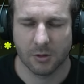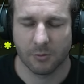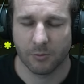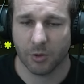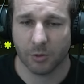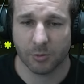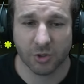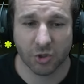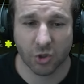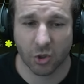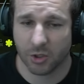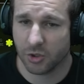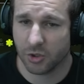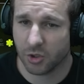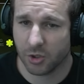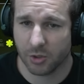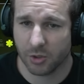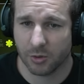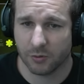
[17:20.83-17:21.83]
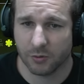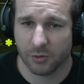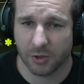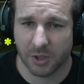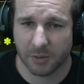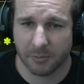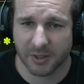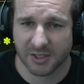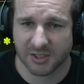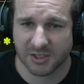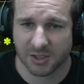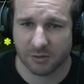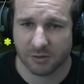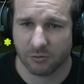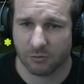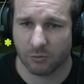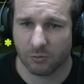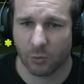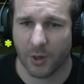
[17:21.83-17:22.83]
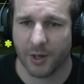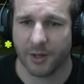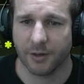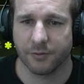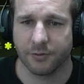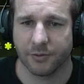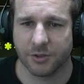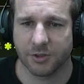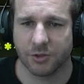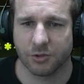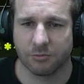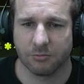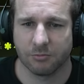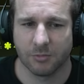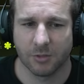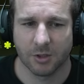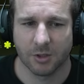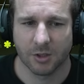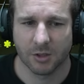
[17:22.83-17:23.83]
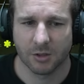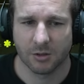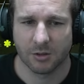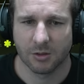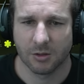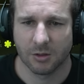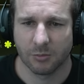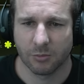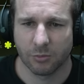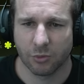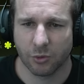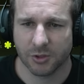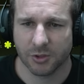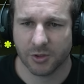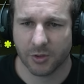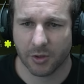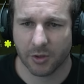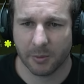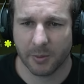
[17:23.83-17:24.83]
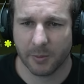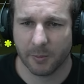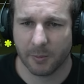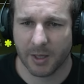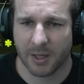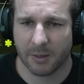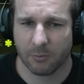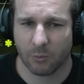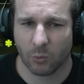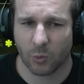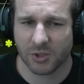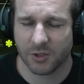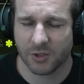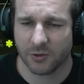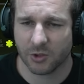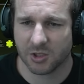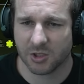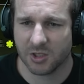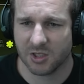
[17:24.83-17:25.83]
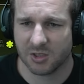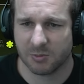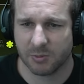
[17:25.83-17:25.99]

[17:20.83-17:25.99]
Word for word: I'm just trying to show you a really basic way of just cruising through the map. Once you've got to this